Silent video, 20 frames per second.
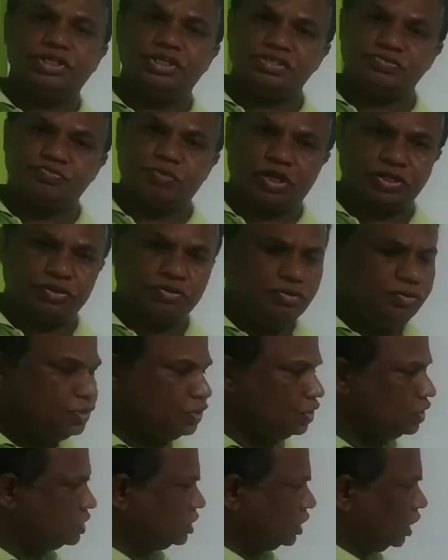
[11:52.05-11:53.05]
respect
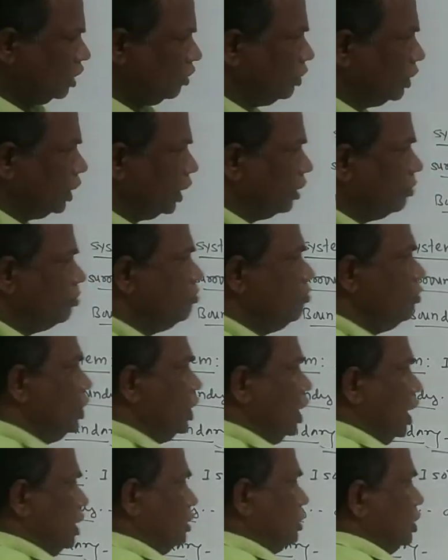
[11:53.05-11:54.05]
to surrounding.
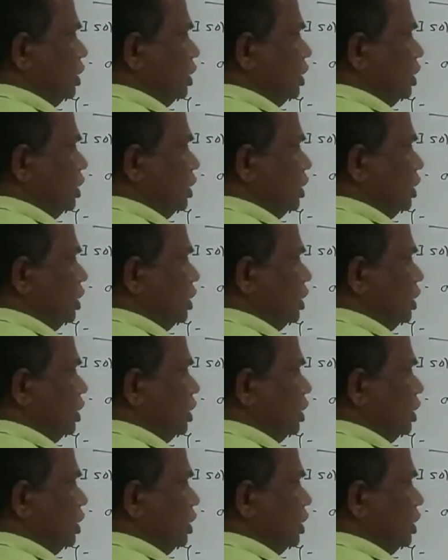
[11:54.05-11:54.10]
And